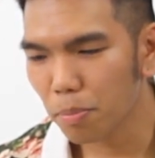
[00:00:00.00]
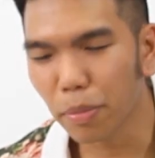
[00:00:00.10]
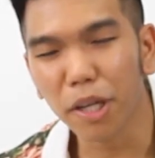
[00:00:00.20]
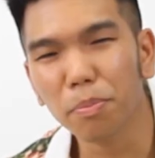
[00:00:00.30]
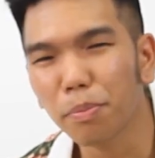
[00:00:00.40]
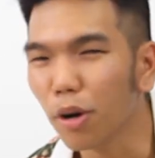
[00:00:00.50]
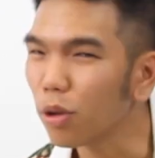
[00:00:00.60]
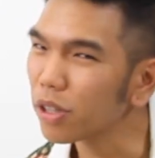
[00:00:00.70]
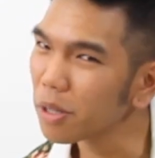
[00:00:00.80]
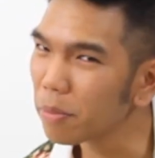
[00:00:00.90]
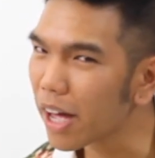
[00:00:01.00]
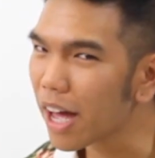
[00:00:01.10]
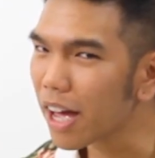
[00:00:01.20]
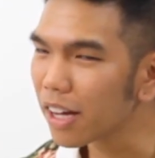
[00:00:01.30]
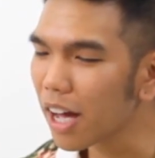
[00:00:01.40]
Big bowling
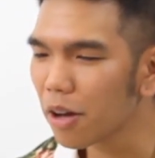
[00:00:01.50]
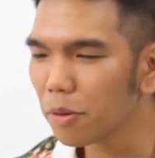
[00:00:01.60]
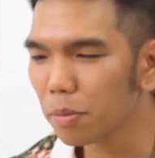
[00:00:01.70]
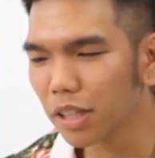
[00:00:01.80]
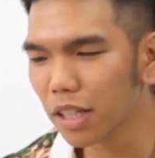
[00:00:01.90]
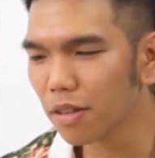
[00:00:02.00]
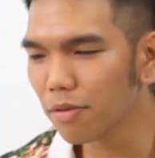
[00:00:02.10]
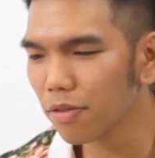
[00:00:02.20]
bag, I believe.